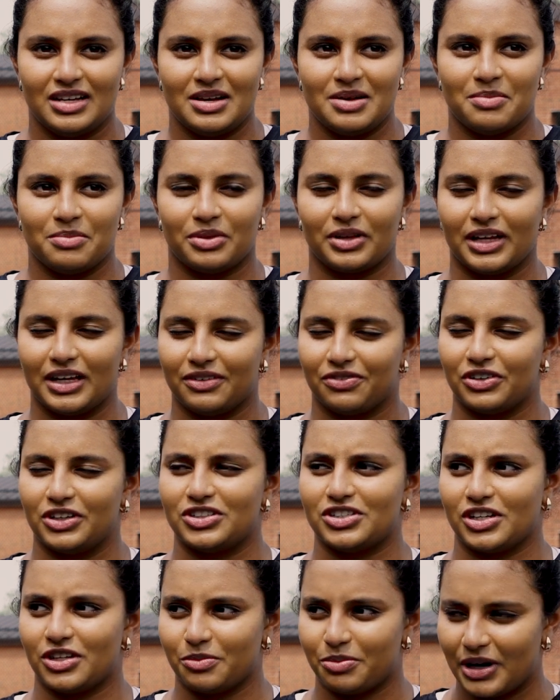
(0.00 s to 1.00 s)
playing for
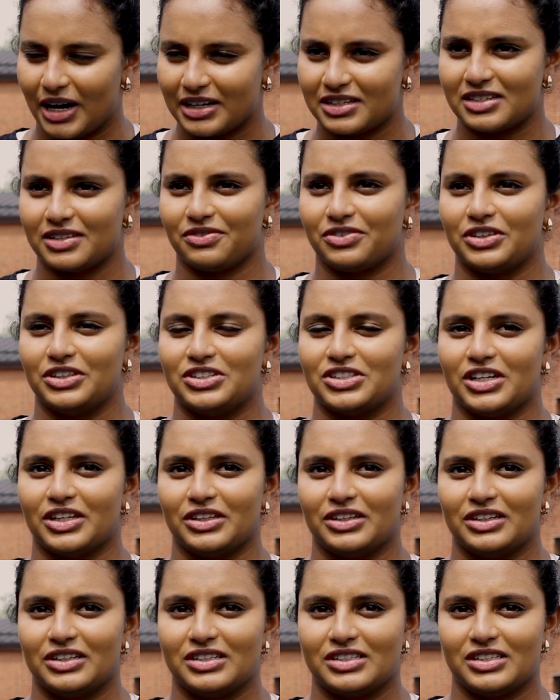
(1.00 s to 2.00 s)
each other, practicing for each
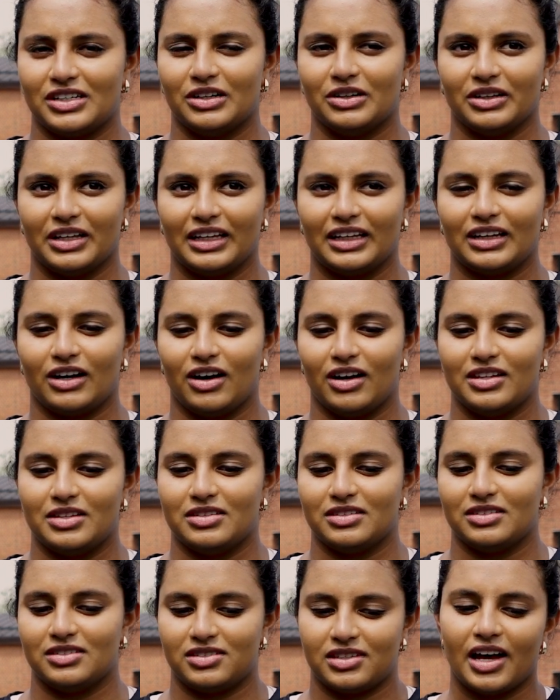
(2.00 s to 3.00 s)
other. So
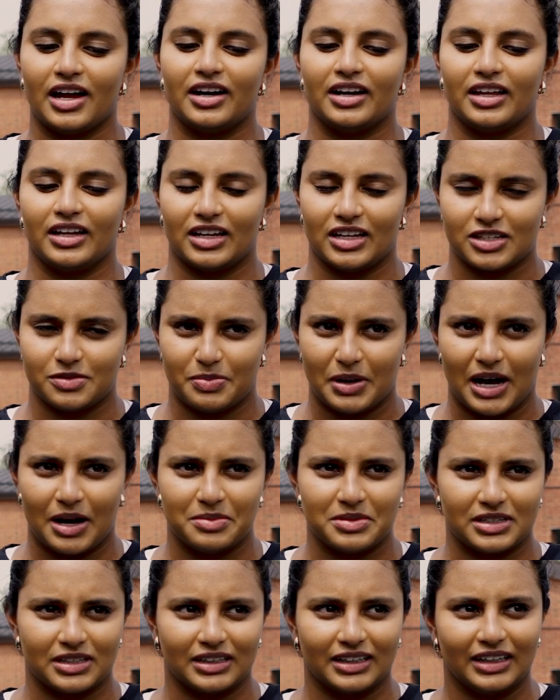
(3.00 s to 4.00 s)
on Saturday against
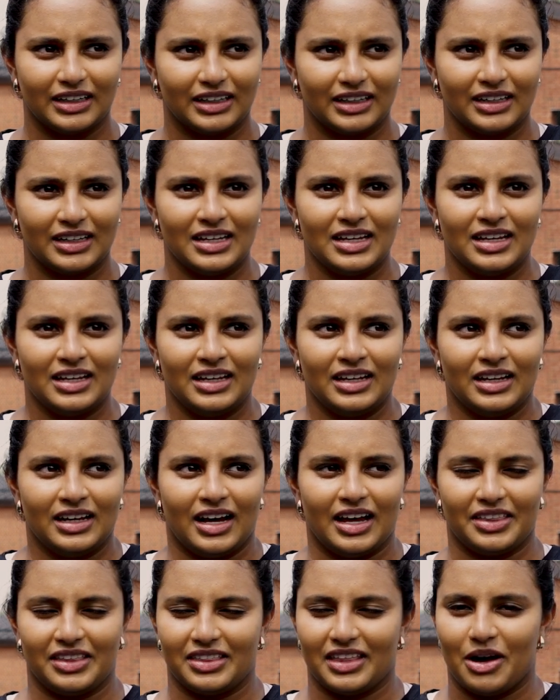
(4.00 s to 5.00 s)
Babson, I
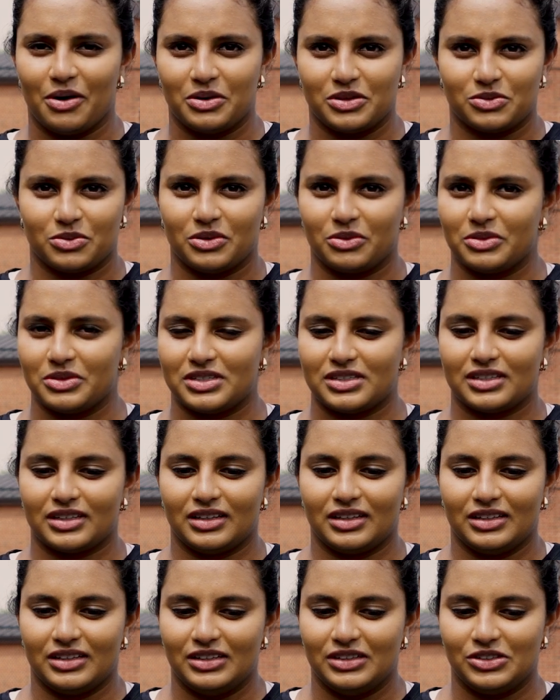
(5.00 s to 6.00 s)
think that was what was
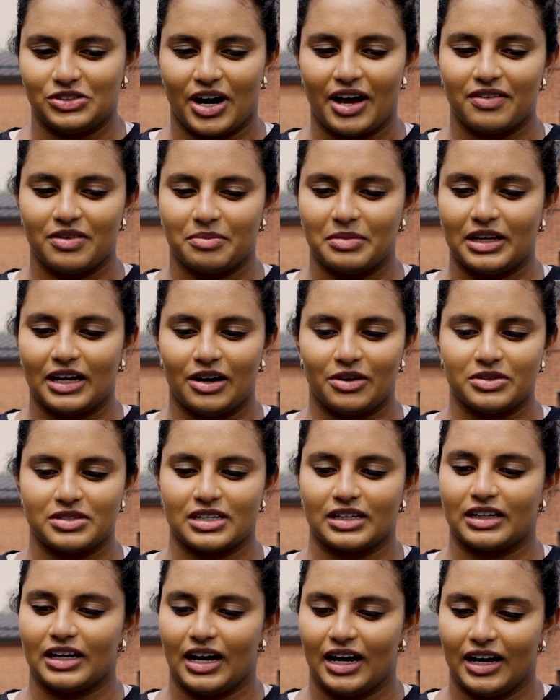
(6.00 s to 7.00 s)
driving me. I was
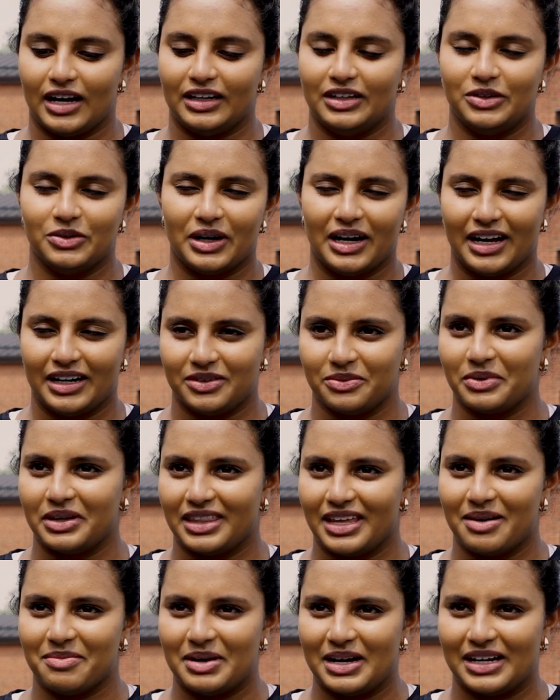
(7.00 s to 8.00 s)
I knew I had to win
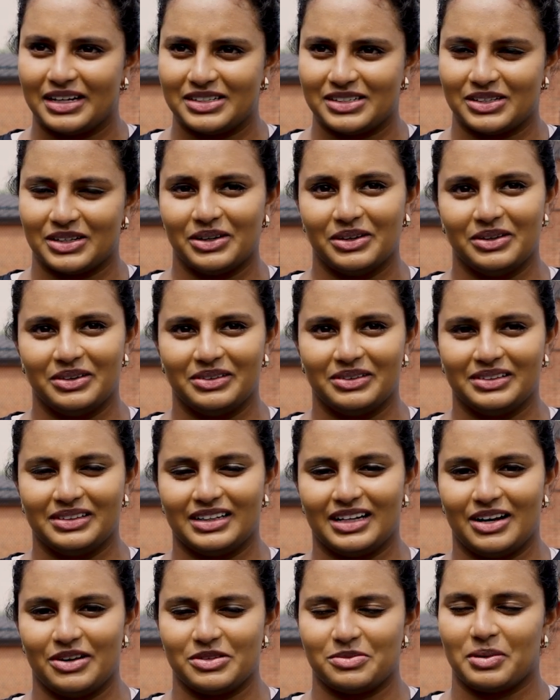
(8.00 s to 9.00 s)
that match, so
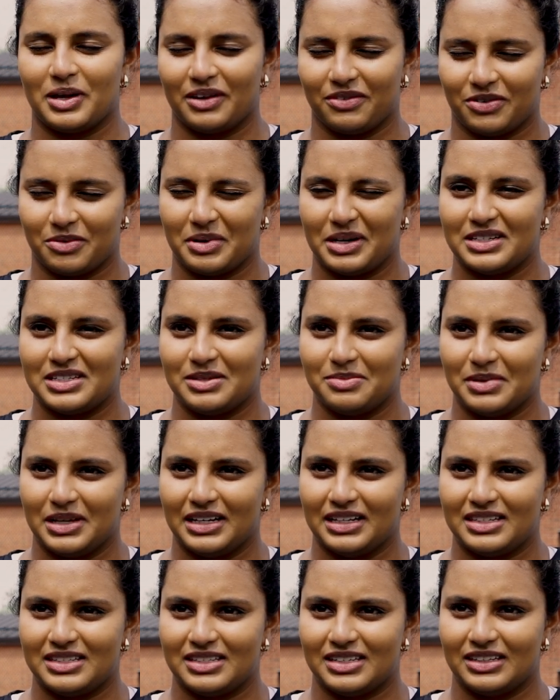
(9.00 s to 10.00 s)
I was playing for my
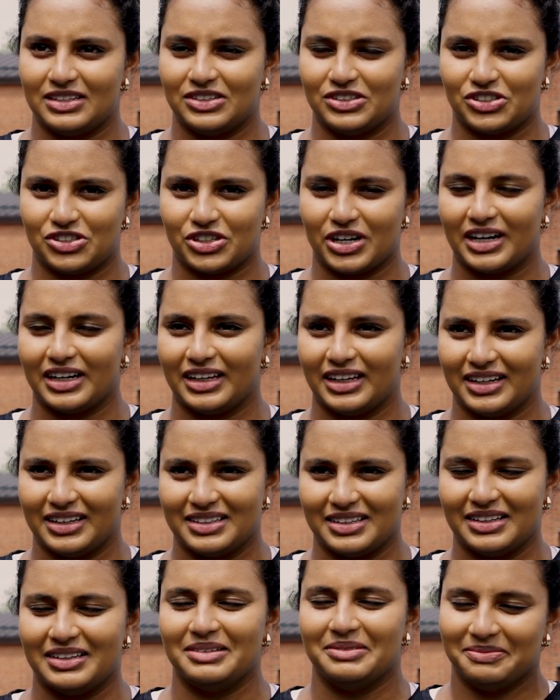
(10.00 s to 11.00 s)
teammates and just trying to get it
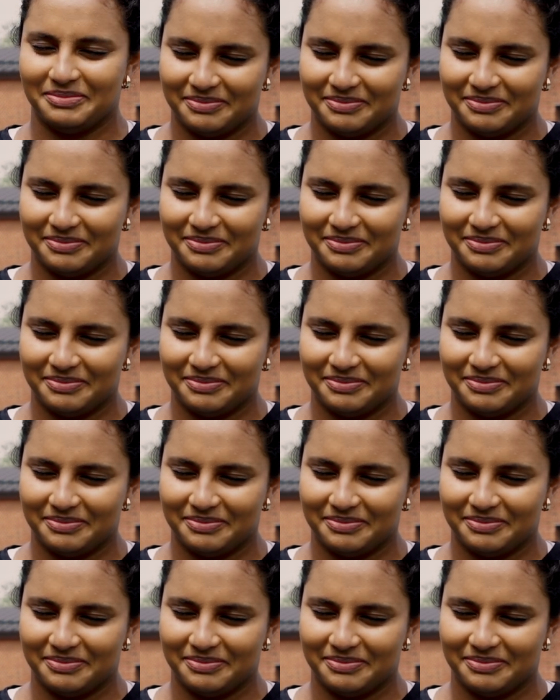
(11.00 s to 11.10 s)
done.